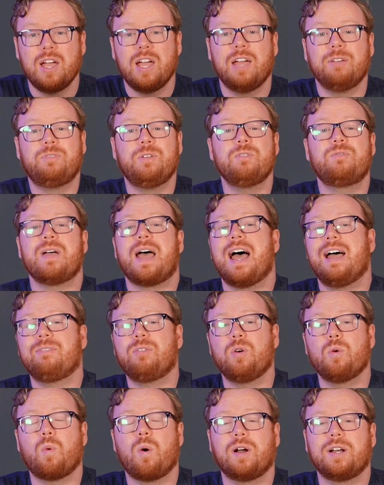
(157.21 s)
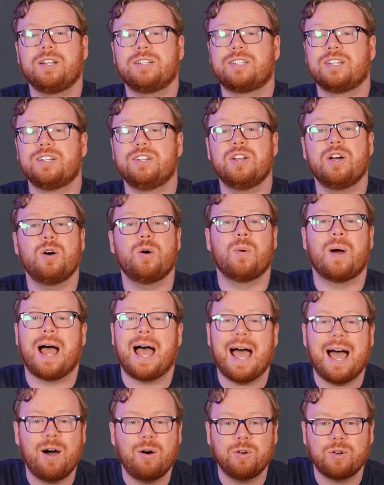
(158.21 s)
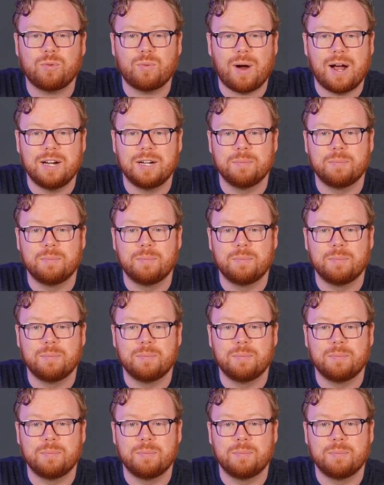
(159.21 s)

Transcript: If you've ever wanted to know how to write